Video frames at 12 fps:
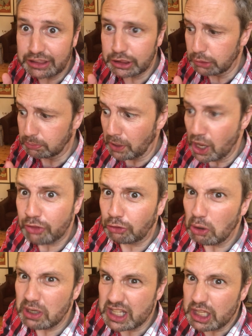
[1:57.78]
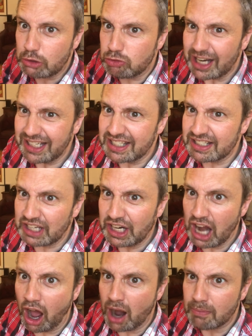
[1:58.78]
Jupe, thrown into the greatest
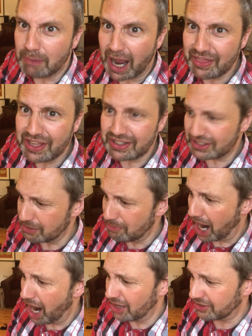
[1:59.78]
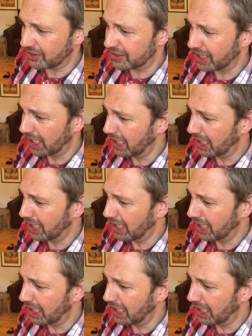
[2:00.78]
alarm by this demand.